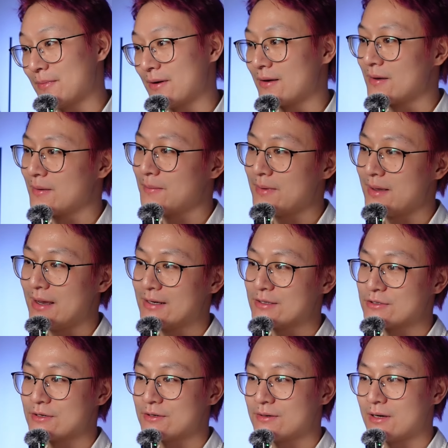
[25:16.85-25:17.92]
But your
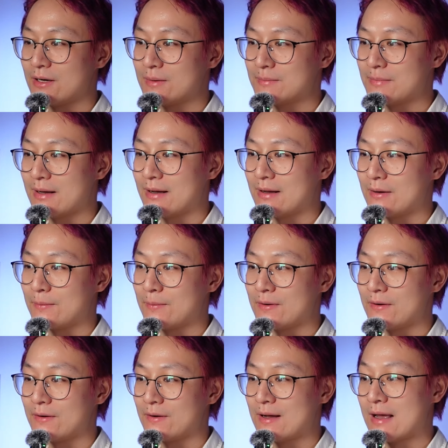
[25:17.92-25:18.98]
picture on my
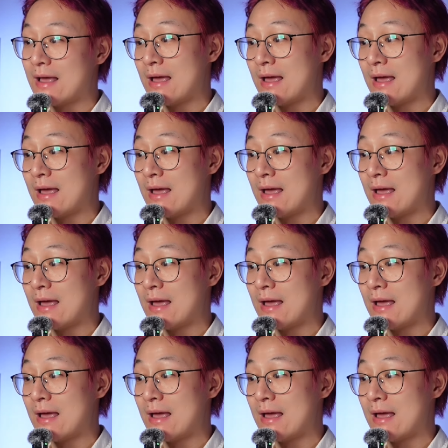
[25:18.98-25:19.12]
wall,